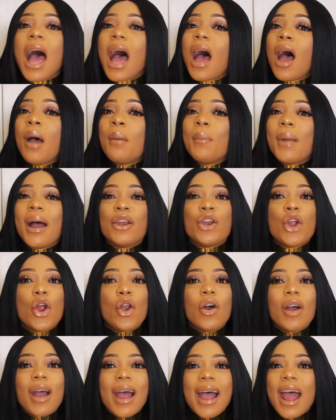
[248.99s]
I no
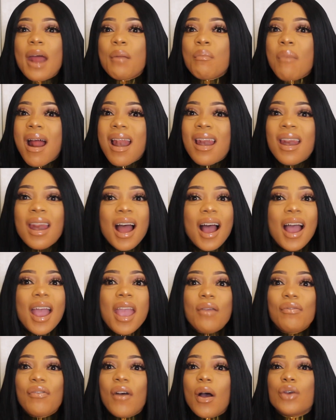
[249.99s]
longer had my
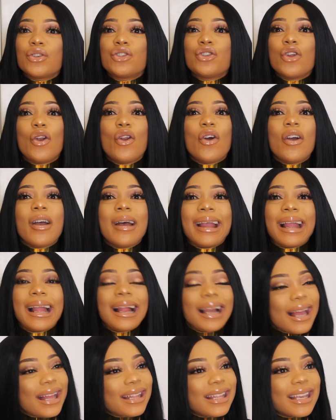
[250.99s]
life. I was no longer
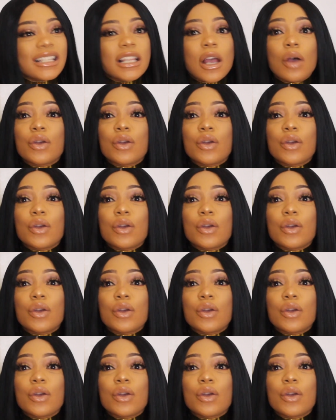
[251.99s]
Gladys.